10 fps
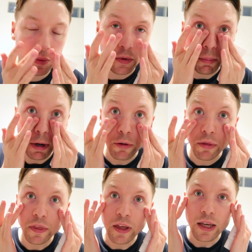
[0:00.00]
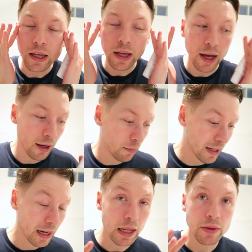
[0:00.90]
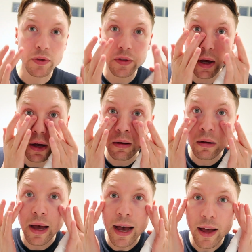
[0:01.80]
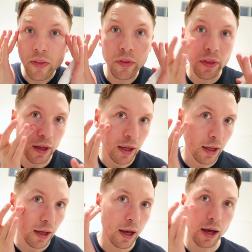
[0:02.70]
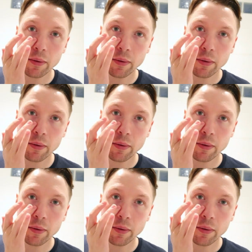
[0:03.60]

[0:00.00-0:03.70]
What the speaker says: So both the cleanser and the